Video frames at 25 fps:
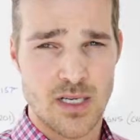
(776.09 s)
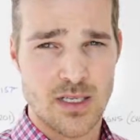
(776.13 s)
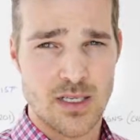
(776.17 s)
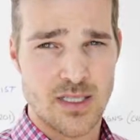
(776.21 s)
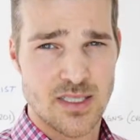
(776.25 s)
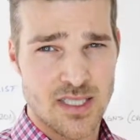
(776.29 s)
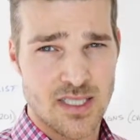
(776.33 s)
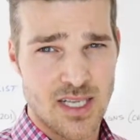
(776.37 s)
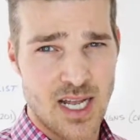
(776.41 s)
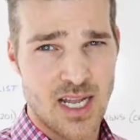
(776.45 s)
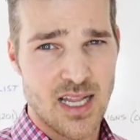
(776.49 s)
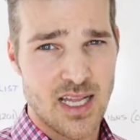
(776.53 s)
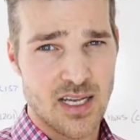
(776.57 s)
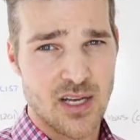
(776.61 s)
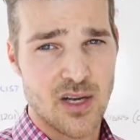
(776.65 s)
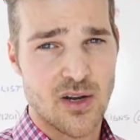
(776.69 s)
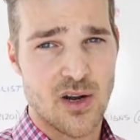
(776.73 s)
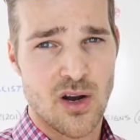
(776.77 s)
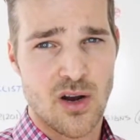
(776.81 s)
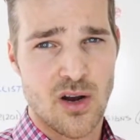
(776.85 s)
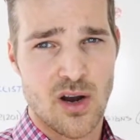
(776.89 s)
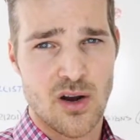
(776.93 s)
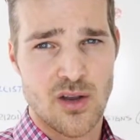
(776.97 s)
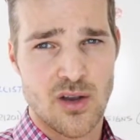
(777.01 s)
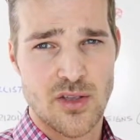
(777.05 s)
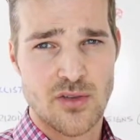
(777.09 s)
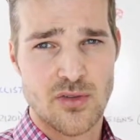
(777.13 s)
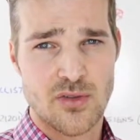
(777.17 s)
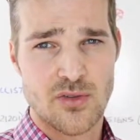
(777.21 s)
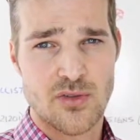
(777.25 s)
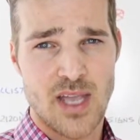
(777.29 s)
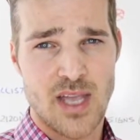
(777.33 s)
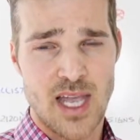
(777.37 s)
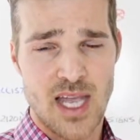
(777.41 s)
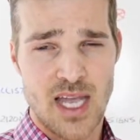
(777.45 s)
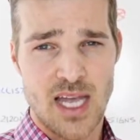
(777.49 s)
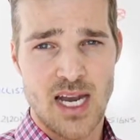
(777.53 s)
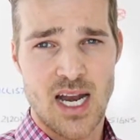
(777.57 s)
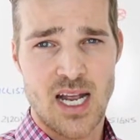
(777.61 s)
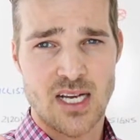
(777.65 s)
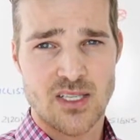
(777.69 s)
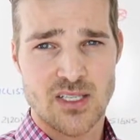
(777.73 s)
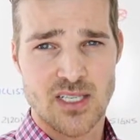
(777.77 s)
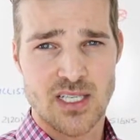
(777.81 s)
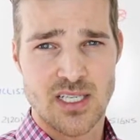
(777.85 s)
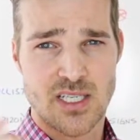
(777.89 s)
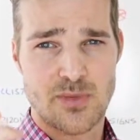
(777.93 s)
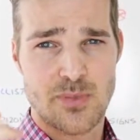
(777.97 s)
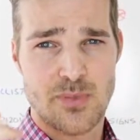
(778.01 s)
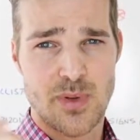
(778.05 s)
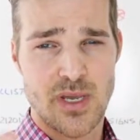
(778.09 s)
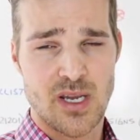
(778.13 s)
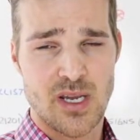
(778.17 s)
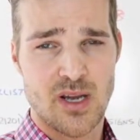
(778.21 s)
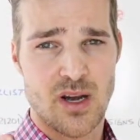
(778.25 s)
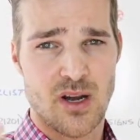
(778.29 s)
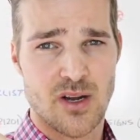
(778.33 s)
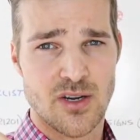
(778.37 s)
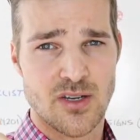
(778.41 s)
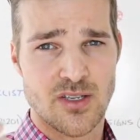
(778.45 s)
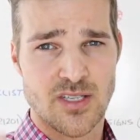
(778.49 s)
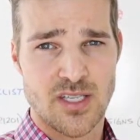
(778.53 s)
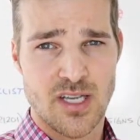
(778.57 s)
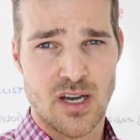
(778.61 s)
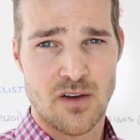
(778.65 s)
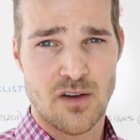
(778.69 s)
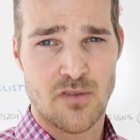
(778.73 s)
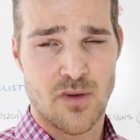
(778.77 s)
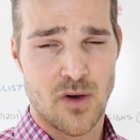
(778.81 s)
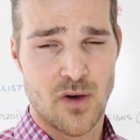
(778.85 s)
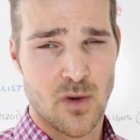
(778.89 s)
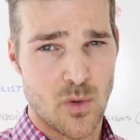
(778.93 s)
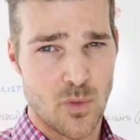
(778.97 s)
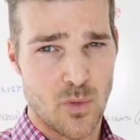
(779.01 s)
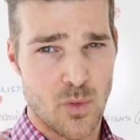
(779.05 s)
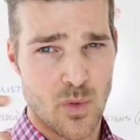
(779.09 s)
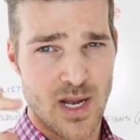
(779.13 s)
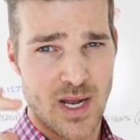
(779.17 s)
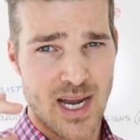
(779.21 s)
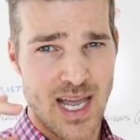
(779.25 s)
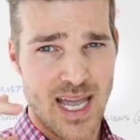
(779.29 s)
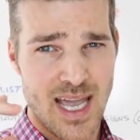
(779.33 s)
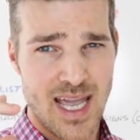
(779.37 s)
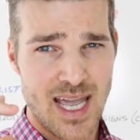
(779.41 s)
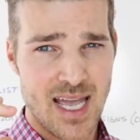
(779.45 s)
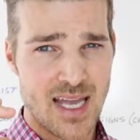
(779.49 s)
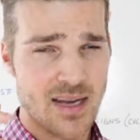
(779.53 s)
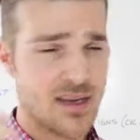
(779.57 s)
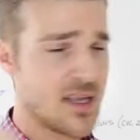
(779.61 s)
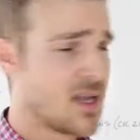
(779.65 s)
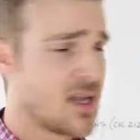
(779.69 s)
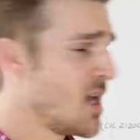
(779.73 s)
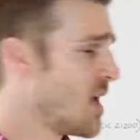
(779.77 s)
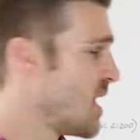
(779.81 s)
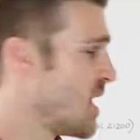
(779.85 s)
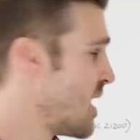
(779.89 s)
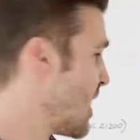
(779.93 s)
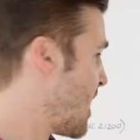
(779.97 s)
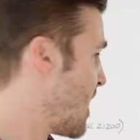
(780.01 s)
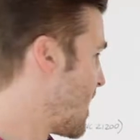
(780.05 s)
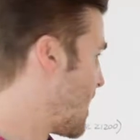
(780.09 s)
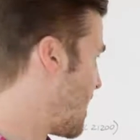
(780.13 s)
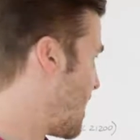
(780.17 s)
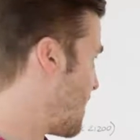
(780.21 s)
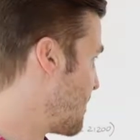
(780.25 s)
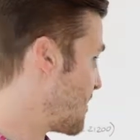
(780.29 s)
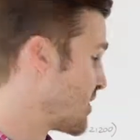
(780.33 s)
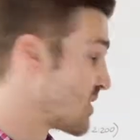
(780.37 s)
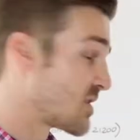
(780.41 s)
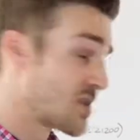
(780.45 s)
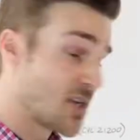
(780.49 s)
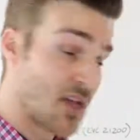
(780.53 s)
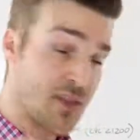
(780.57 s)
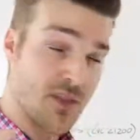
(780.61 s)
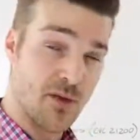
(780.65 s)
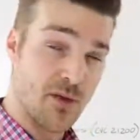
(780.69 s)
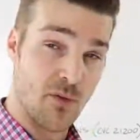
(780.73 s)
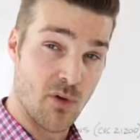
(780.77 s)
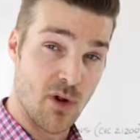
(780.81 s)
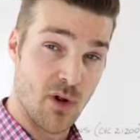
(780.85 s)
It's not like a car. You can actually speak on your cell phone with one hand. There's nothing